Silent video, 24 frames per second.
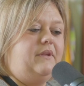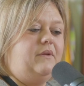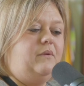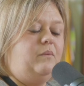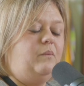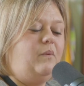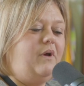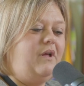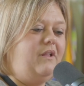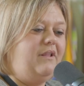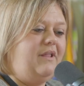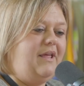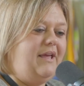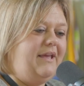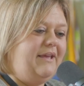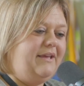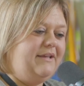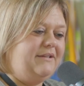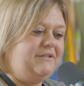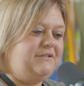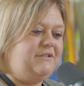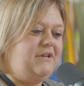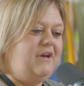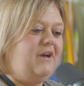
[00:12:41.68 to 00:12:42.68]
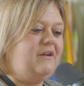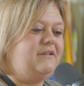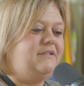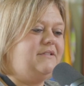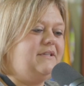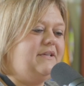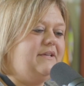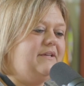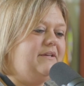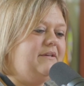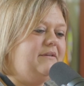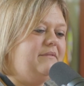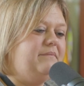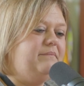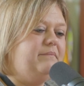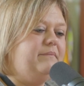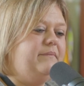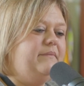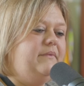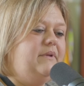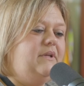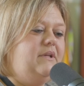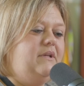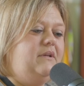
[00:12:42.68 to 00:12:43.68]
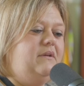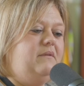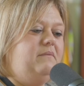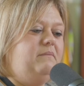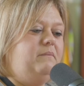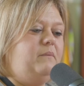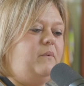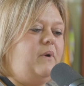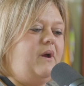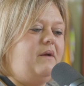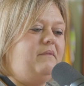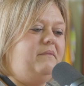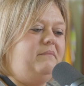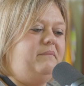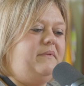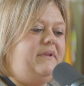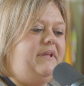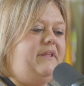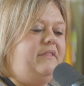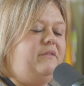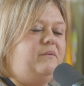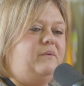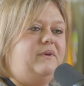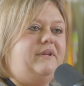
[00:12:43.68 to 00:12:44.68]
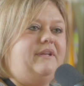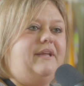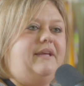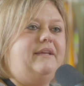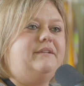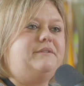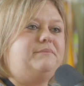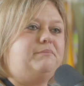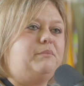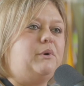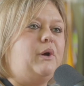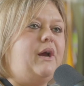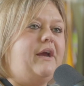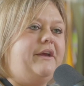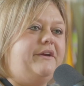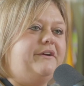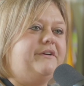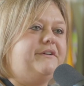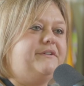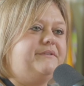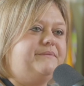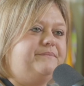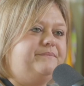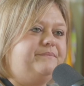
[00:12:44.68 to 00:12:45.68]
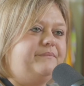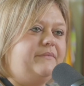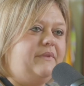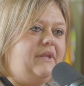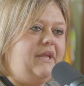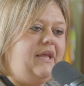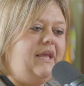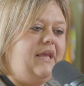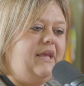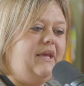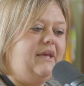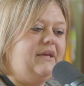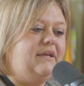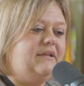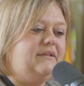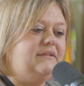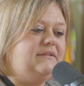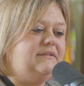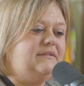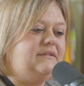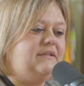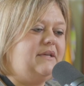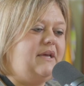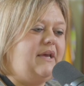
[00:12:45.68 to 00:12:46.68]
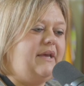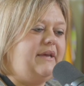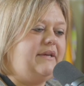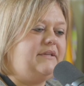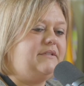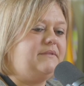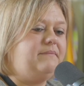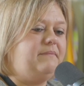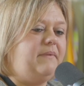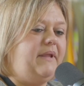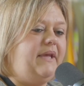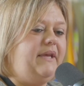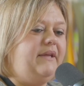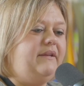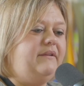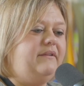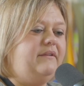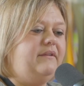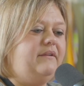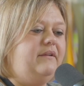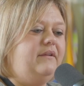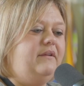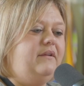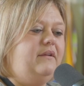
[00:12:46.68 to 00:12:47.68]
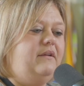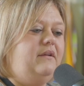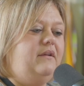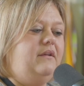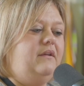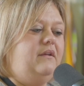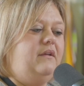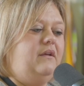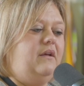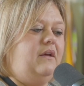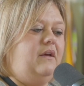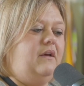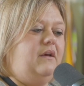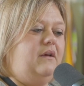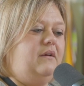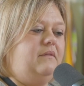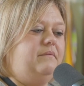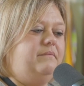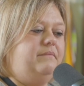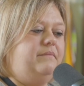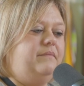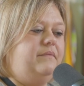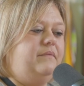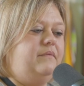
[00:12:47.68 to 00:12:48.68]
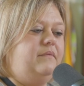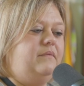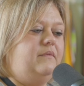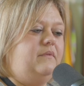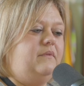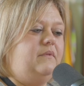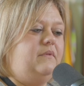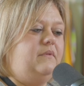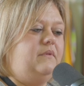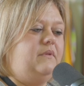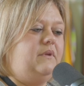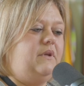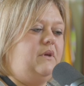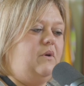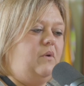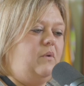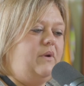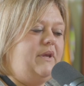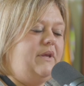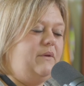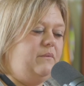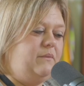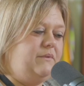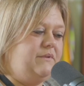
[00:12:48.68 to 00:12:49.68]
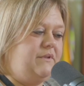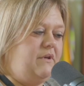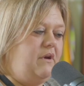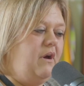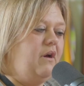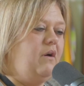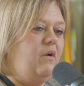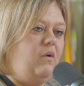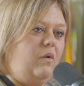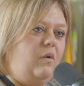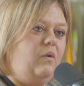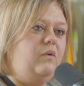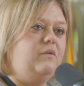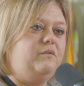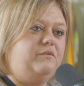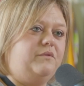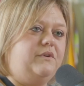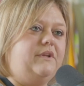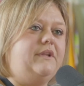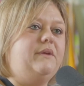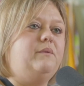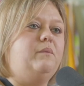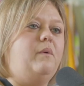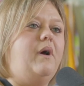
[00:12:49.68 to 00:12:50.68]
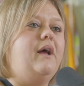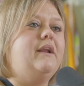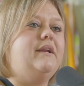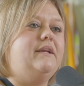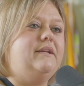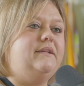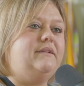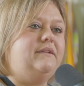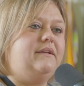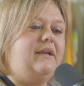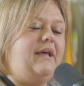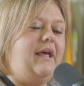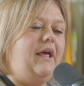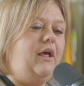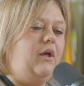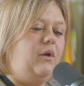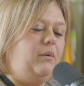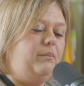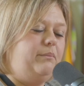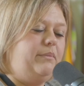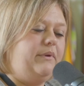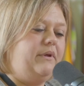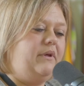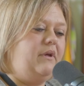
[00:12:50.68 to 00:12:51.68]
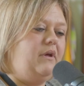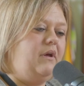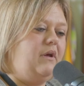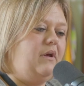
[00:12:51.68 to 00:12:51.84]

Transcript: Well, I had talked to him probably 3 days prior, and I explained, he was gung-ho and really wanted help.